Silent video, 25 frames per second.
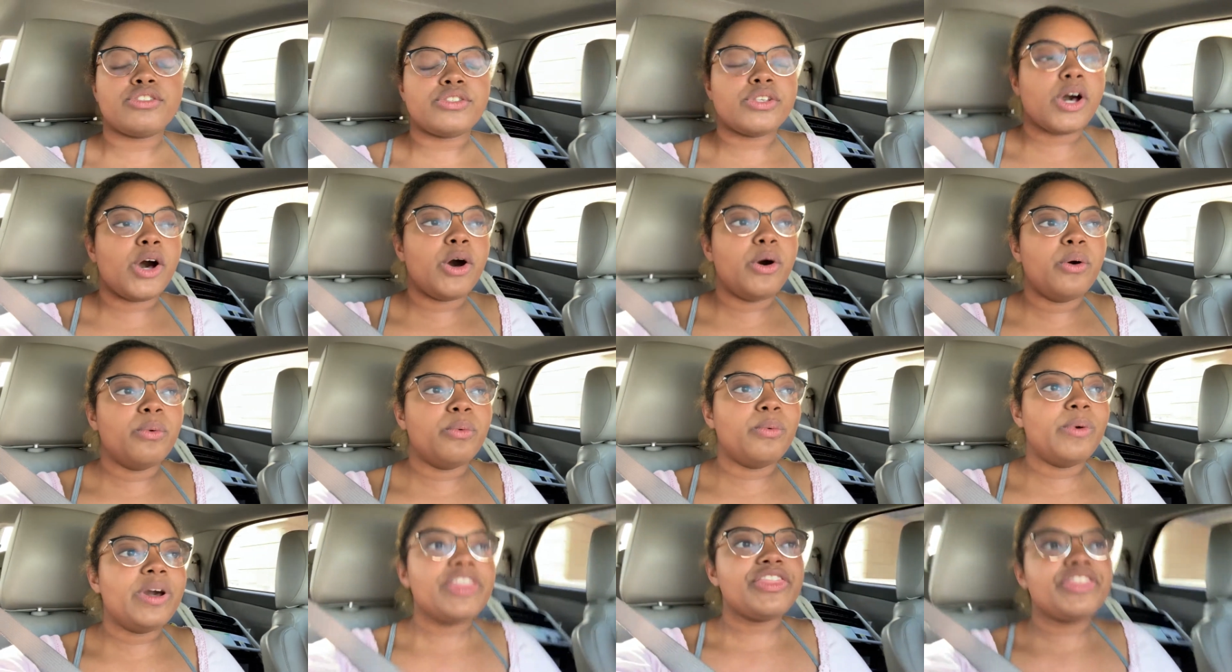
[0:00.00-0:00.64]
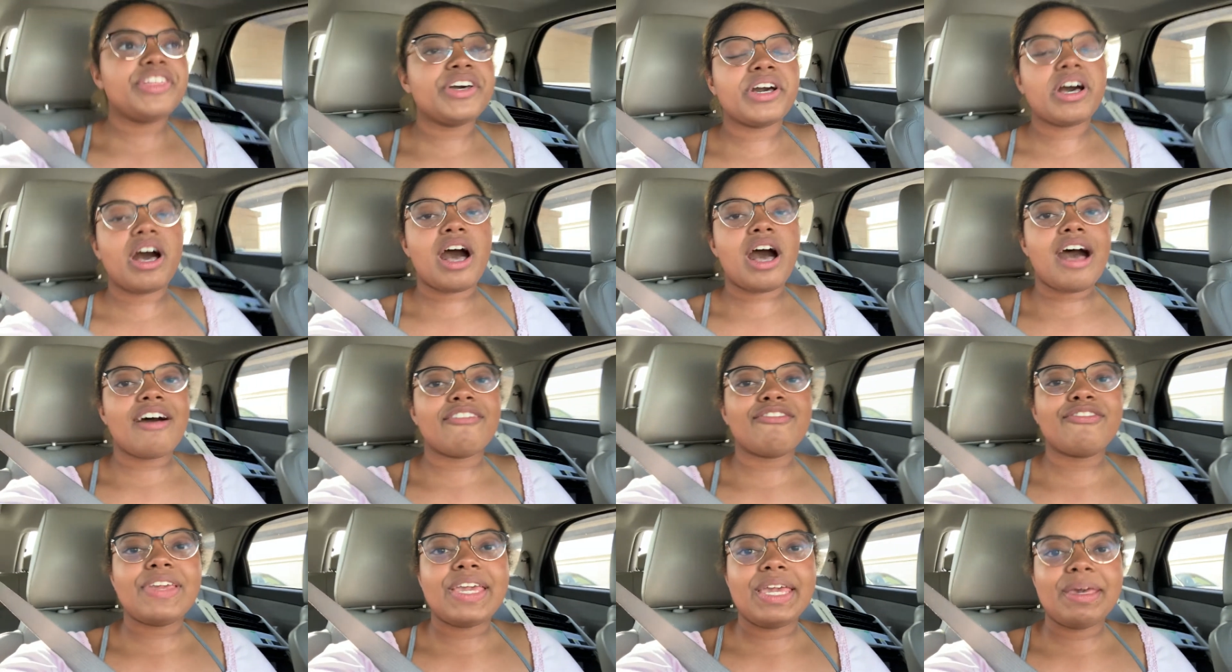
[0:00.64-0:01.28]
So with the
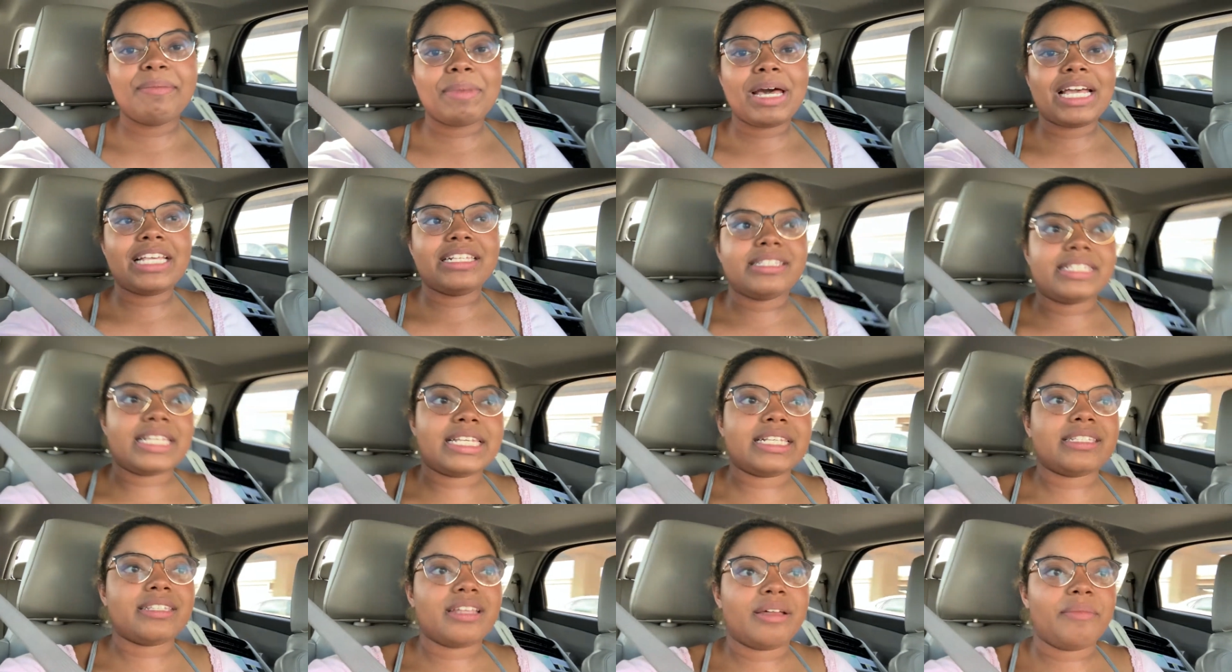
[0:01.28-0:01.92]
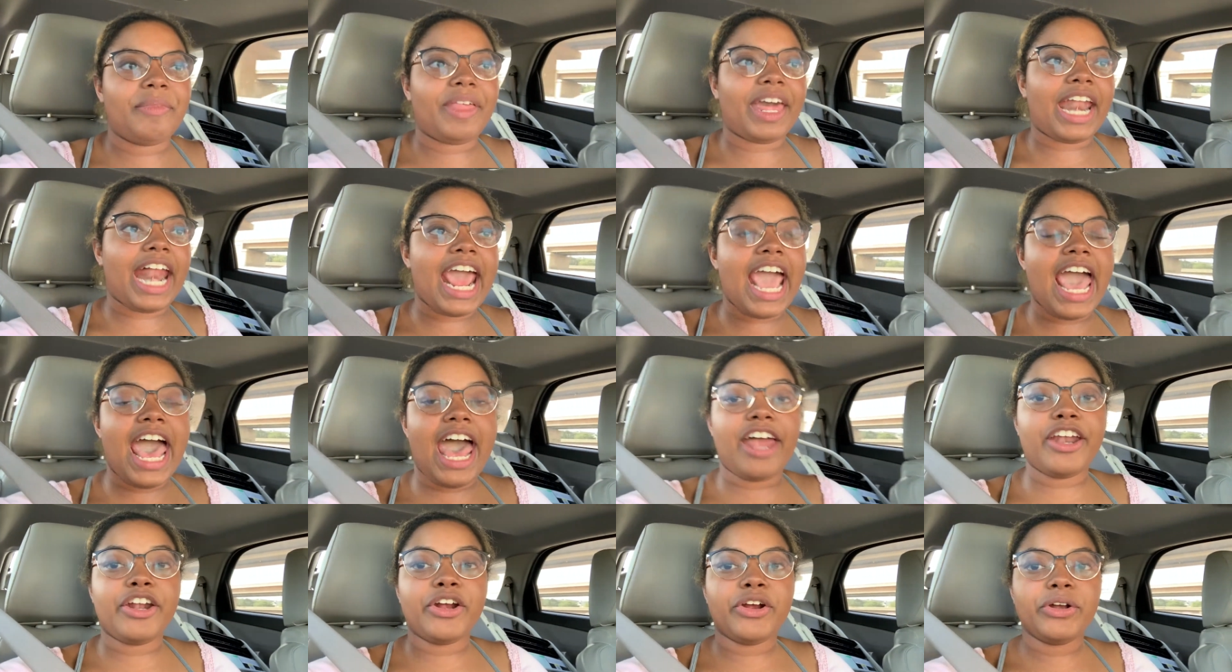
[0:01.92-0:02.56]
coffee in my system that I
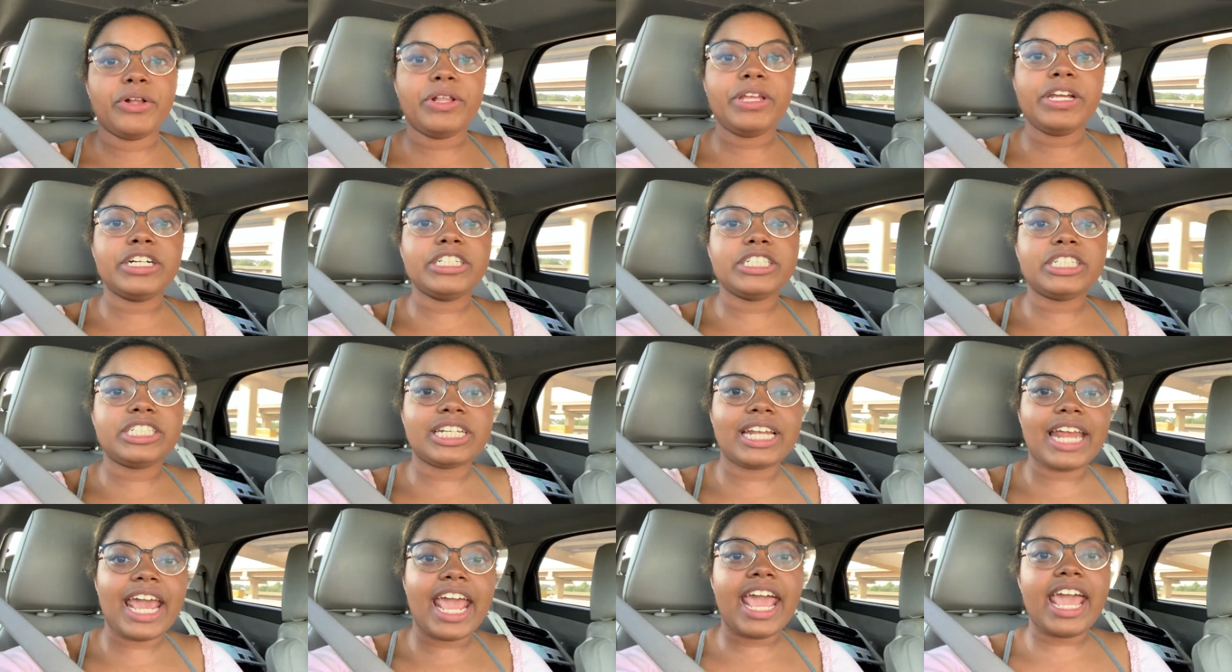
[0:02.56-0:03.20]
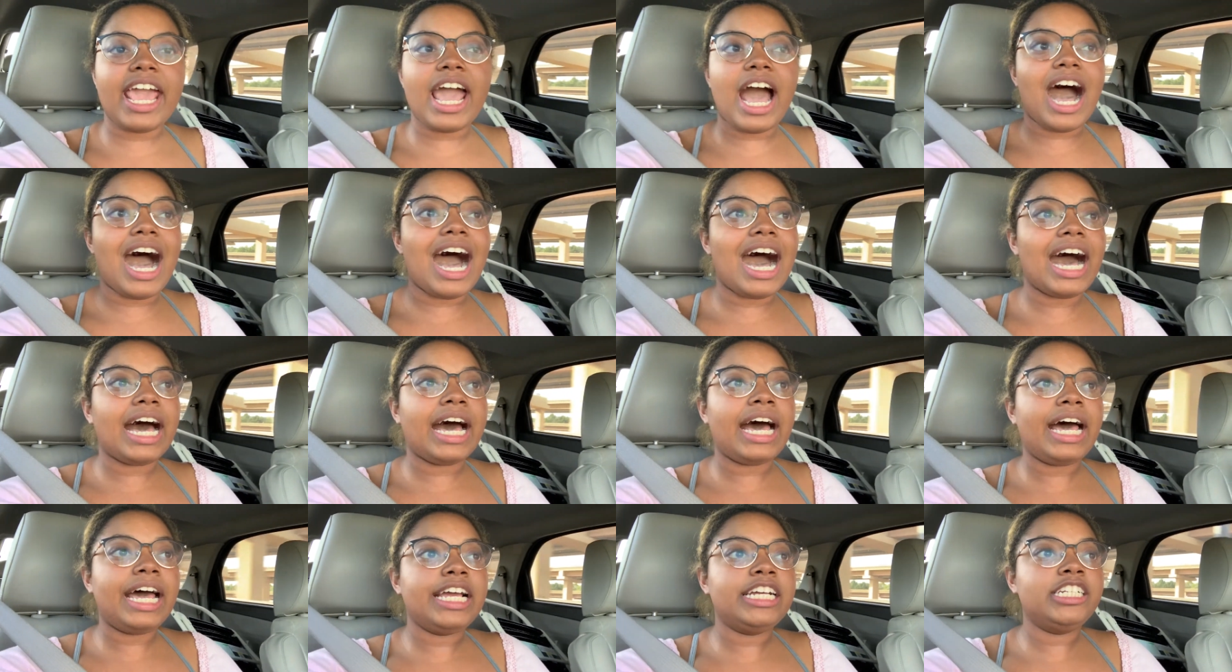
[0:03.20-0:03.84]
had earlier today,
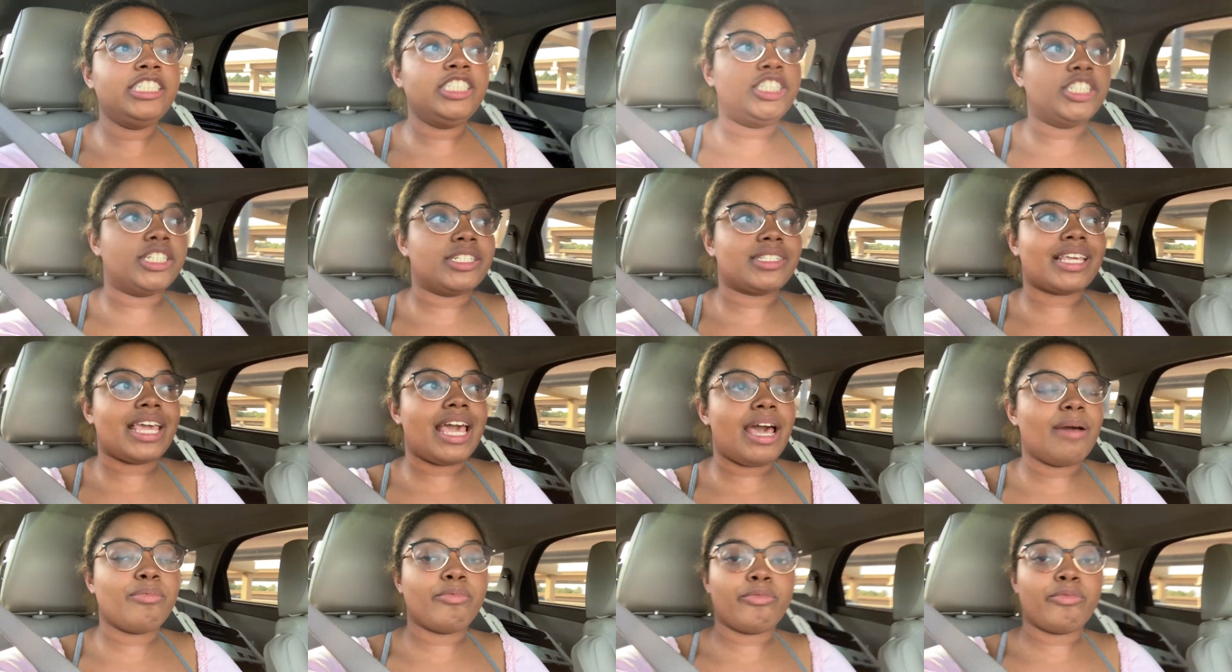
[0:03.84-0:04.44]
I just kept